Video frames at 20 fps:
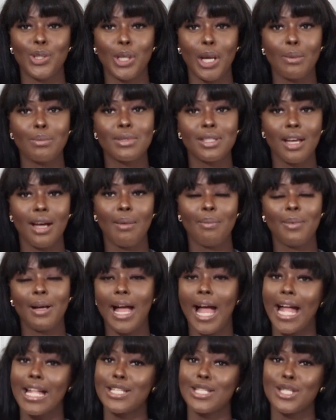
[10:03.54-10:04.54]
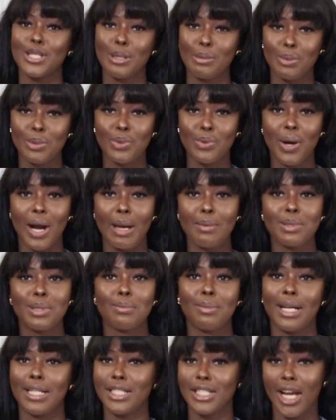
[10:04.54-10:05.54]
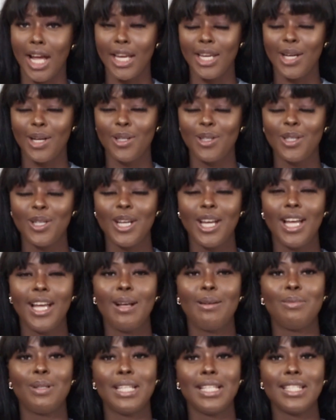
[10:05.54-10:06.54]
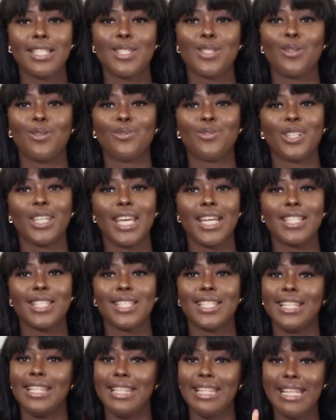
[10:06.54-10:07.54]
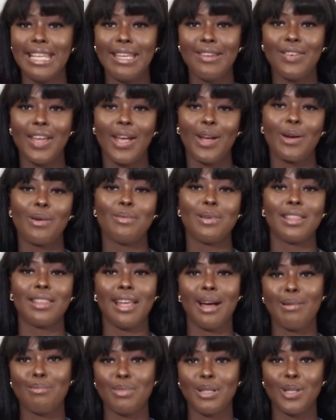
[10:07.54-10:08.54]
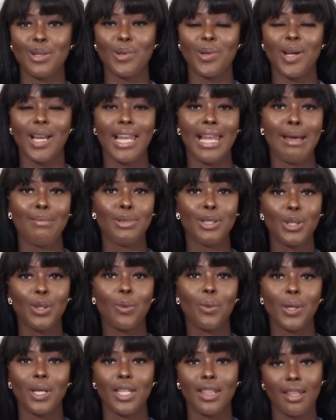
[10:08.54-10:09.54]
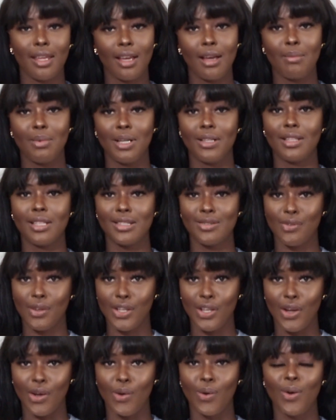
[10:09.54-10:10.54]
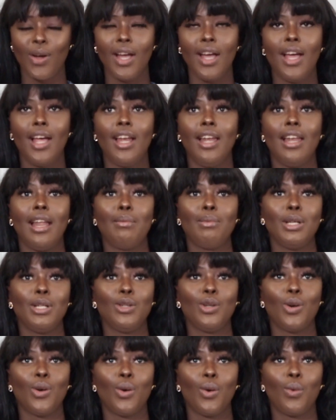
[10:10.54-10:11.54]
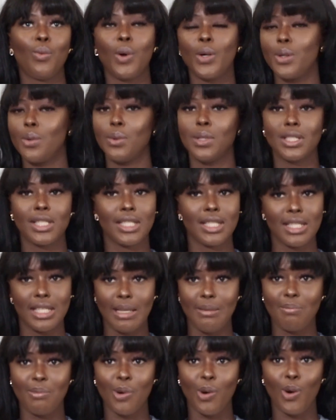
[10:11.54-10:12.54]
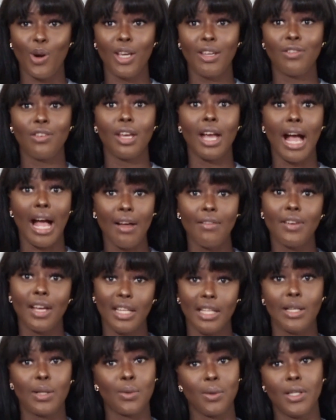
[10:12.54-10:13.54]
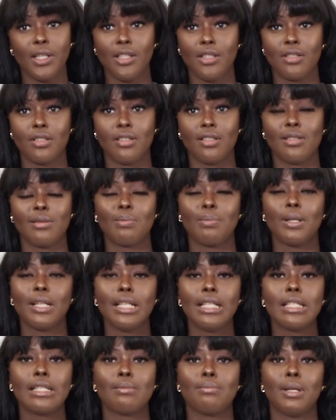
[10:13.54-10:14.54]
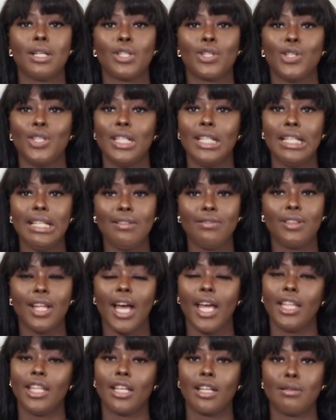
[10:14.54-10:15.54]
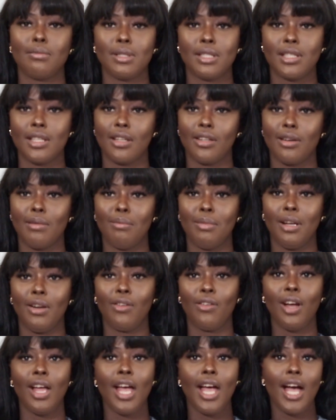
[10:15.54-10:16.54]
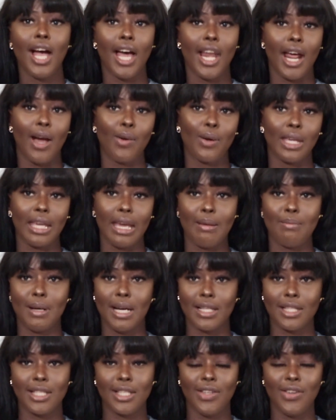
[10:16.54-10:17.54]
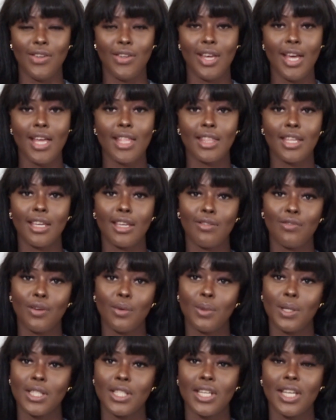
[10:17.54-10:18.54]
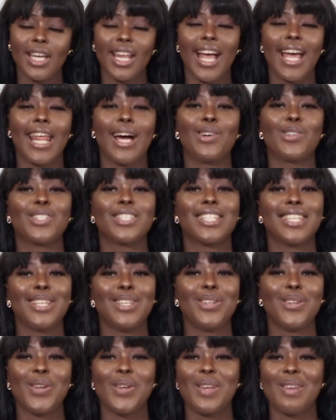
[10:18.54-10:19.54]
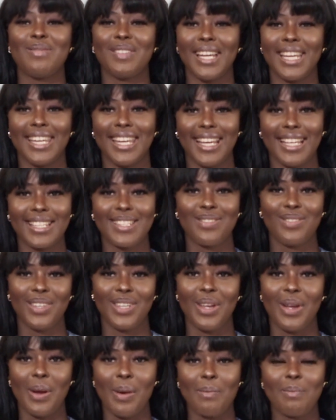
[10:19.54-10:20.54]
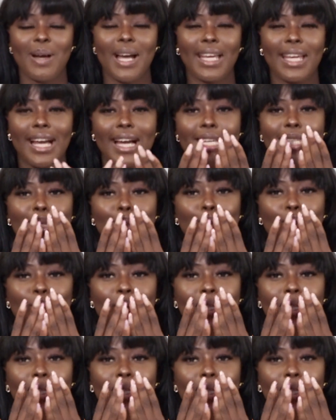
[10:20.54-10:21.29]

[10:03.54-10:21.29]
thumbs up and subscribe to my channel. Please don't forget to leave a comment down below. Let me know what you think about this video. Let me know what you want to see more. If you have any question, please make sure you leave that in the comment section below and I will get back to you. Thank you for watching and I'll see you in my next video. Bye guys.